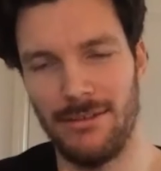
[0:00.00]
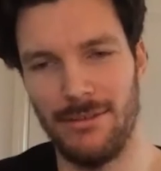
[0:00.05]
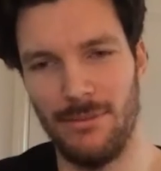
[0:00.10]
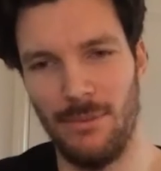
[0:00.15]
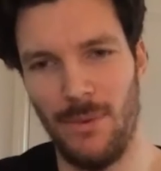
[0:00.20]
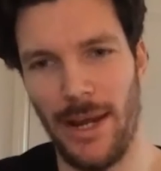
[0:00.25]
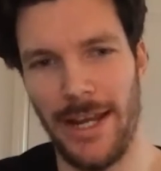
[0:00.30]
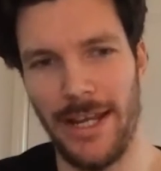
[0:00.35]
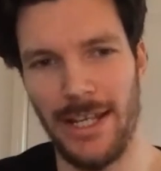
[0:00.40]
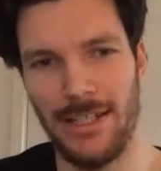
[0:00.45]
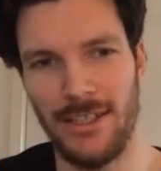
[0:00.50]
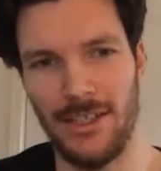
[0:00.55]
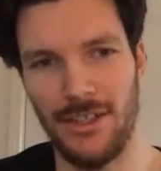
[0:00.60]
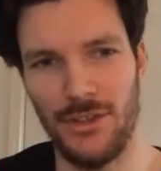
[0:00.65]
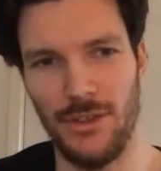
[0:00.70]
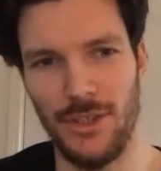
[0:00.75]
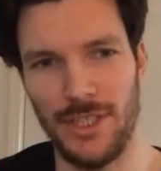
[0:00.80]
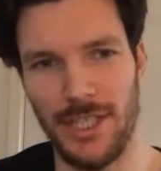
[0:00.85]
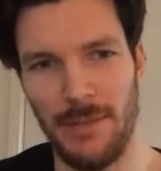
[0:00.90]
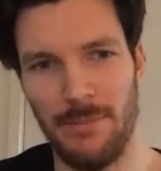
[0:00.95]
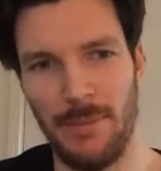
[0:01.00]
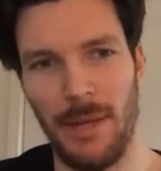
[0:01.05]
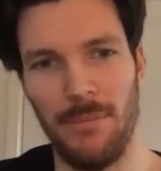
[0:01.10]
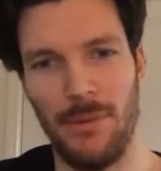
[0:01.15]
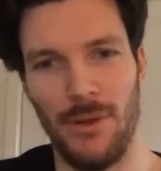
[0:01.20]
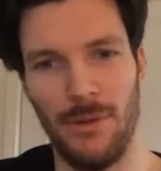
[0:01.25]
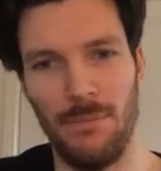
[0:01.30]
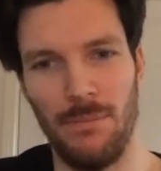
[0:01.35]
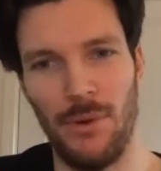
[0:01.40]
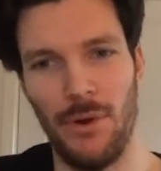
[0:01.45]
ways to sort of see
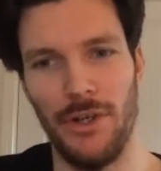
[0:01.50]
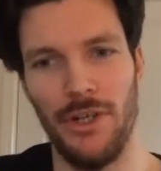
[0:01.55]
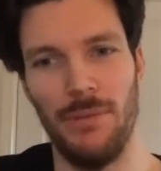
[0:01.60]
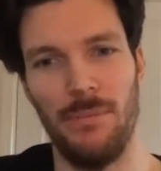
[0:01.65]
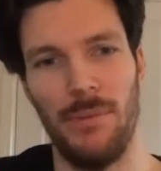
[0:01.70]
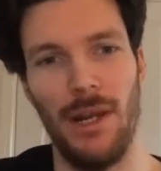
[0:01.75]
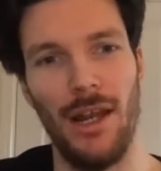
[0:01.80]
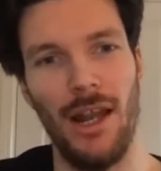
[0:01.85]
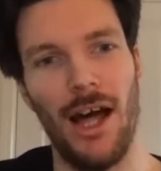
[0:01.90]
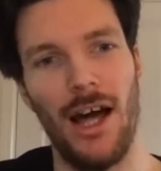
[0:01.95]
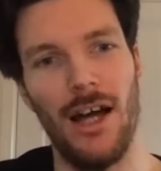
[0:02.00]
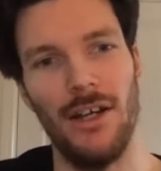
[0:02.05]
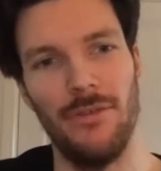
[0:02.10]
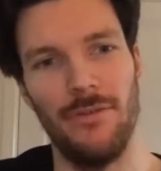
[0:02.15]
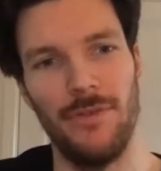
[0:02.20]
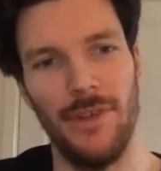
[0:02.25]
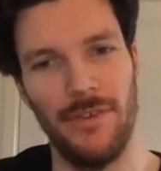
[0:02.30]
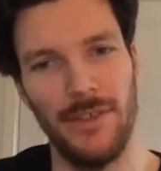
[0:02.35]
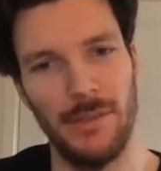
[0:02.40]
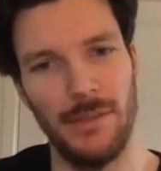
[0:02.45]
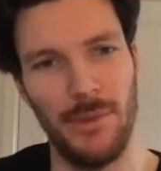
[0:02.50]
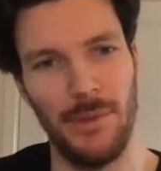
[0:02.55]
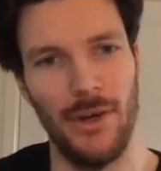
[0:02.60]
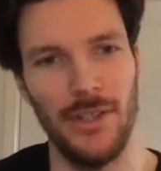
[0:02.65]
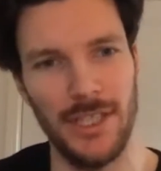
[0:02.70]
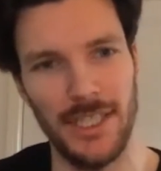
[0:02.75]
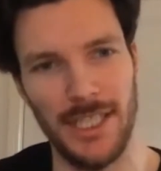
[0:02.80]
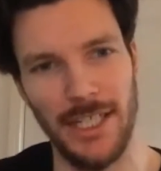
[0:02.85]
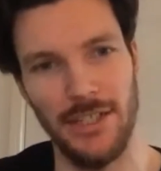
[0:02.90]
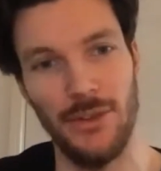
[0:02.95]
people are putting up a lot of, if it's behind
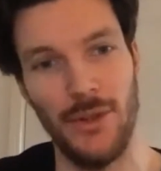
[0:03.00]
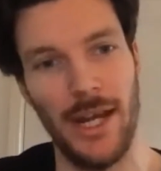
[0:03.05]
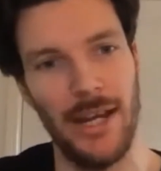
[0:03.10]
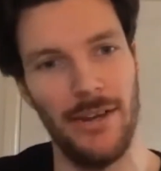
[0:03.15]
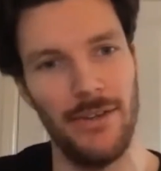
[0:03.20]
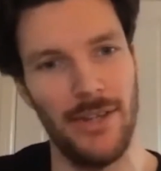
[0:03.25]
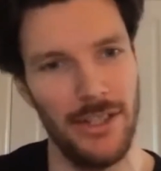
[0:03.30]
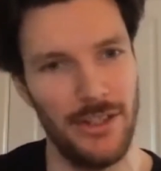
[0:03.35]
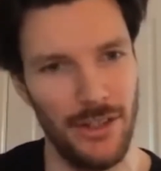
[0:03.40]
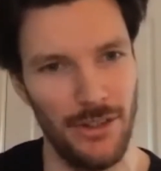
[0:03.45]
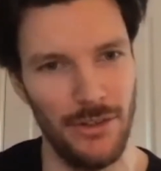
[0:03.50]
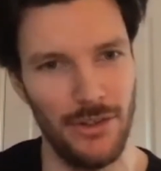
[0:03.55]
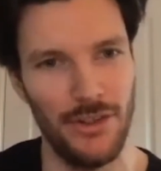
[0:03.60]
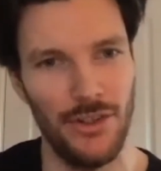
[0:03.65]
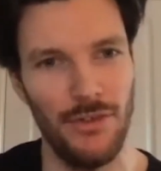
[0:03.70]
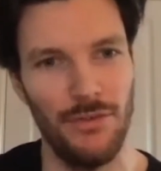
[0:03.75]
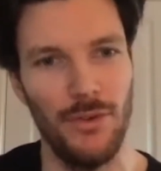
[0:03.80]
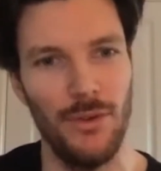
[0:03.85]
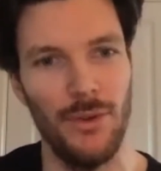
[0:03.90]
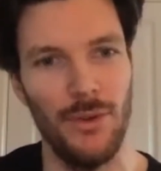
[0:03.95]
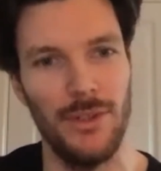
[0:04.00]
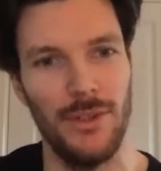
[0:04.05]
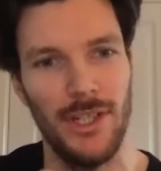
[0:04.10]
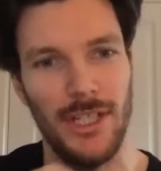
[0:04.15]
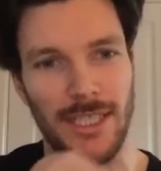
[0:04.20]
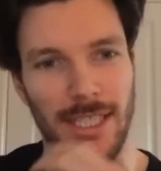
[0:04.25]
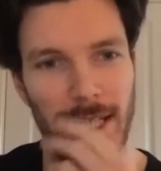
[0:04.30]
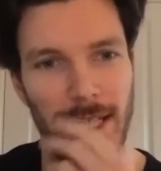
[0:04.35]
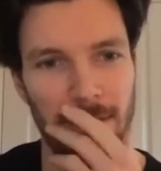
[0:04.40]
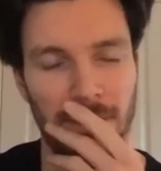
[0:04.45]
the scenes or how they do stuff, or
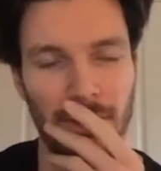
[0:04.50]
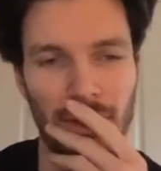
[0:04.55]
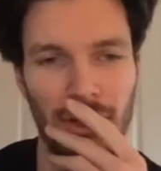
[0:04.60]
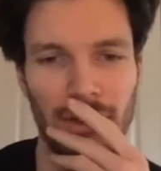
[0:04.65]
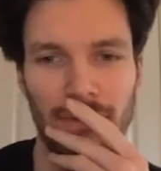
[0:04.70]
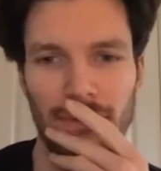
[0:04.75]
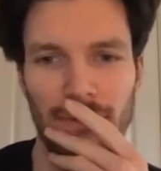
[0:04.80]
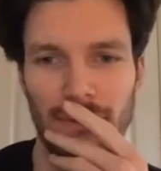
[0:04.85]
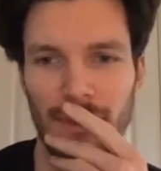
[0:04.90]
like say like